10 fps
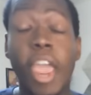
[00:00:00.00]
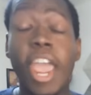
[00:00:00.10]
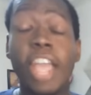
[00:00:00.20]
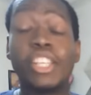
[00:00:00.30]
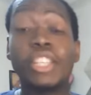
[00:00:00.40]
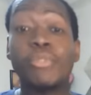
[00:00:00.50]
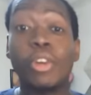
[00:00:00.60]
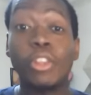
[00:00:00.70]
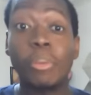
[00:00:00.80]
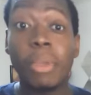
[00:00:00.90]
and just for a
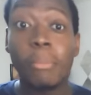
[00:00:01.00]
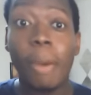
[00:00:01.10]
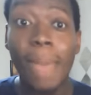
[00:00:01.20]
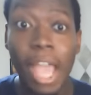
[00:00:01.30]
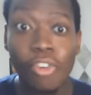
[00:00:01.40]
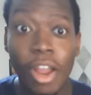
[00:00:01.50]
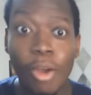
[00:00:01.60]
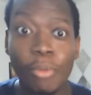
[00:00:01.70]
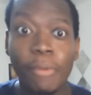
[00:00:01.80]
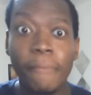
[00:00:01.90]
little bit more
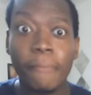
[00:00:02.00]
background,